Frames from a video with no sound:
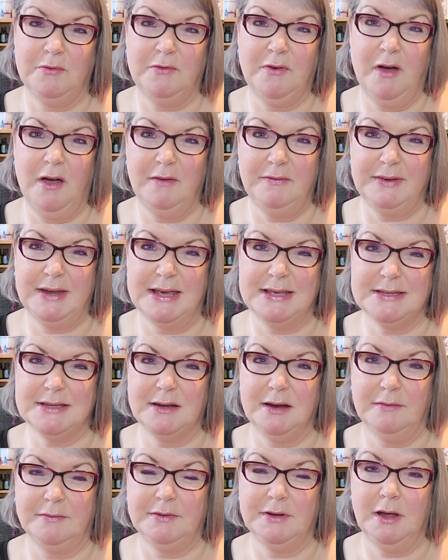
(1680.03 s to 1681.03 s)
5 days
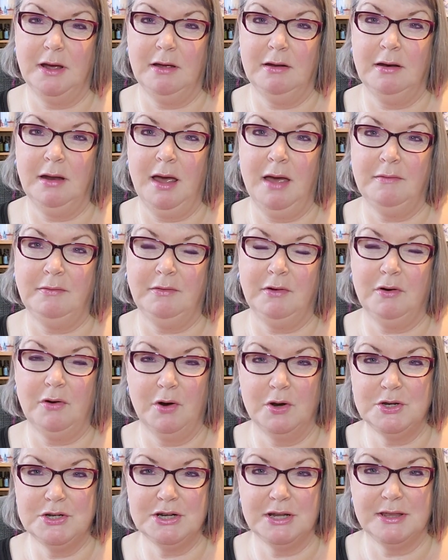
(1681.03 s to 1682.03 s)
that I've done, I've
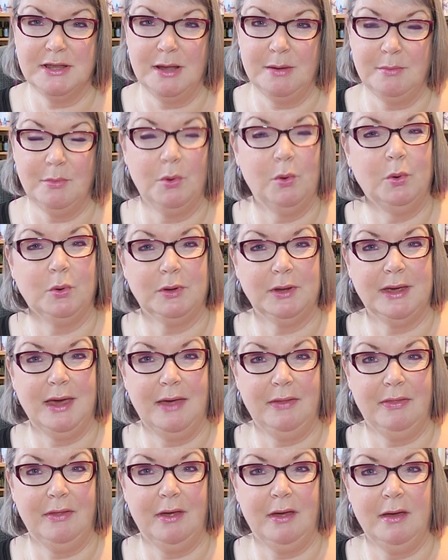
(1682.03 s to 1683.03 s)
crocheted them all
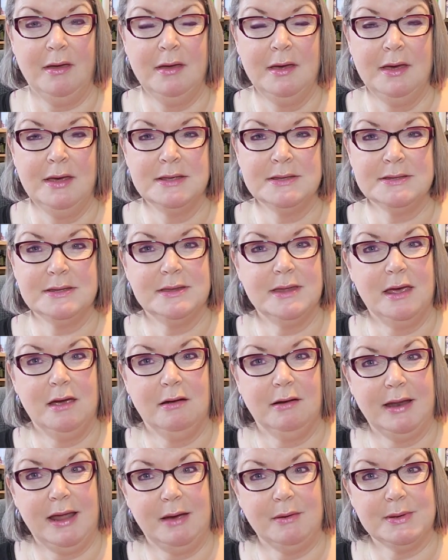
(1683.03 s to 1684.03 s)
together, so they
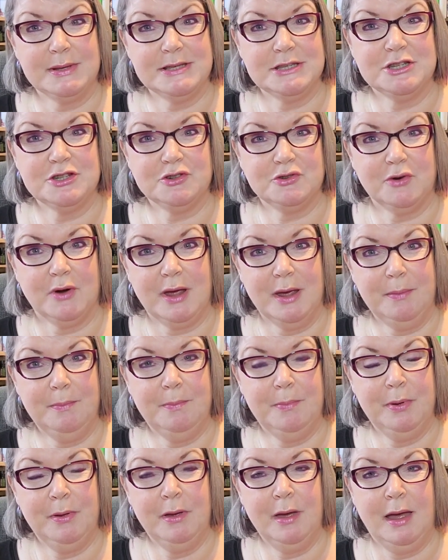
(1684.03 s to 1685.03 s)
are now a strip,
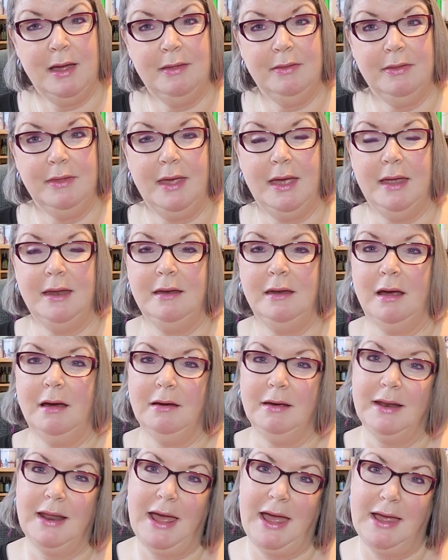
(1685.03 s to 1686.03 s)
and then I'm
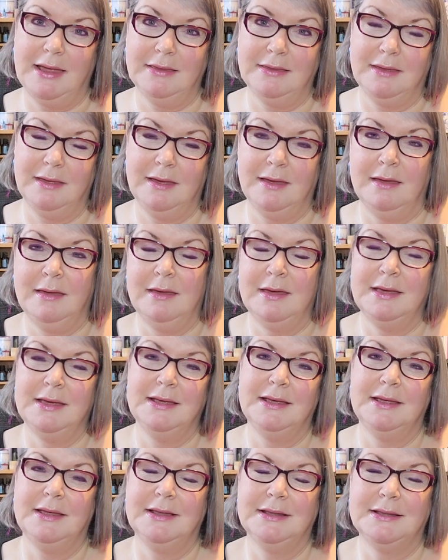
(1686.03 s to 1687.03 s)
going to add the
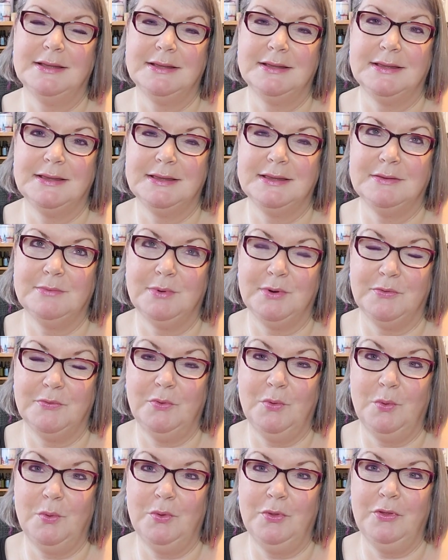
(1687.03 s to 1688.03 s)

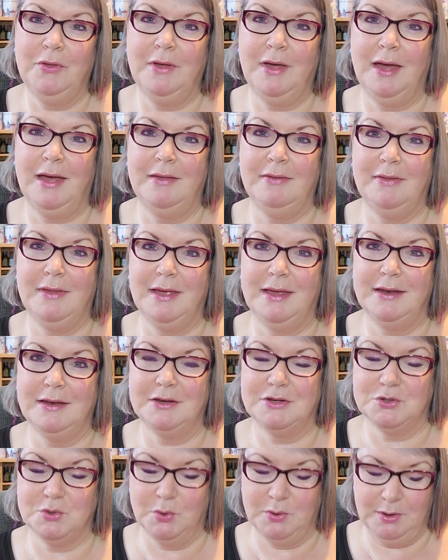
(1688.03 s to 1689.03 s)
24th and then
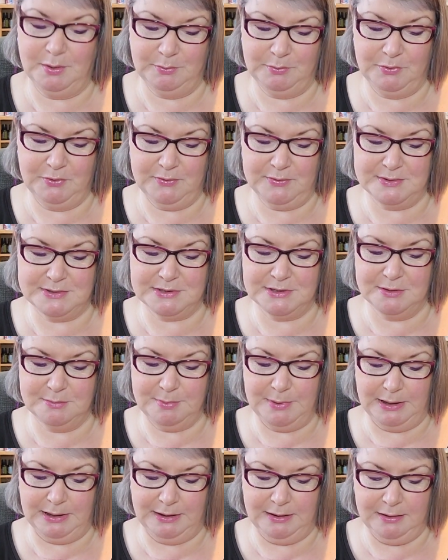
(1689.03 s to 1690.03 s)
join them to the rest of the
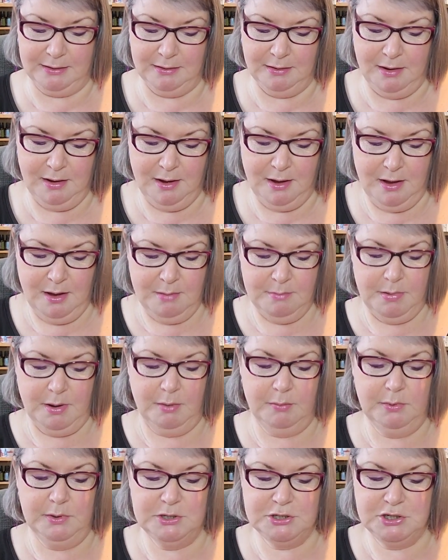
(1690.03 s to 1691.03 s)
blanket. But I
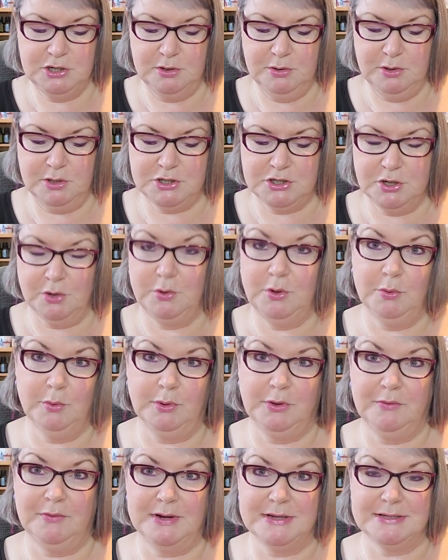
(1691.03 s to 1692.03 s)
will show you what
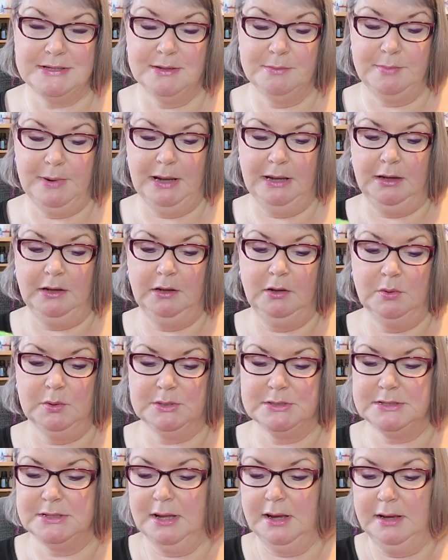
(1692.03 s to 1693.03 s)
the rest of the blanket
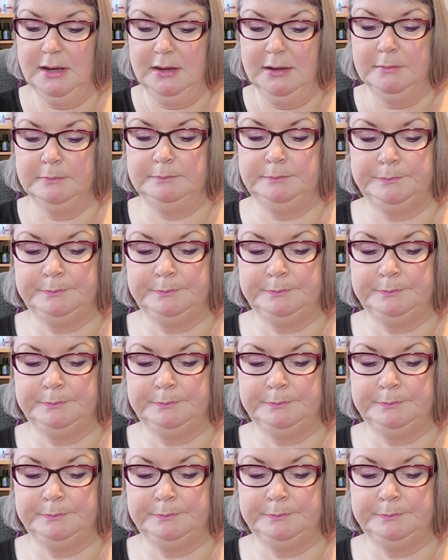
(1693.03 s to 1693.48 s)
looks like.